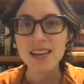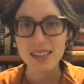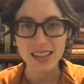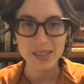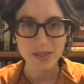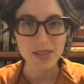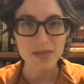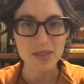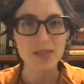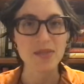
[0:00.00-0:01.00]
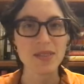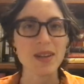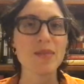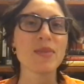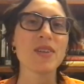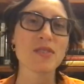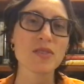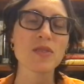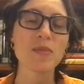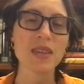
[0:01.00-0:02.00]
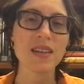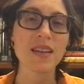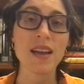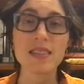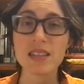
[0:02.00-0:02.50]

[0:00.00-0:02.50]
electroconvulsive therapy, shows up here as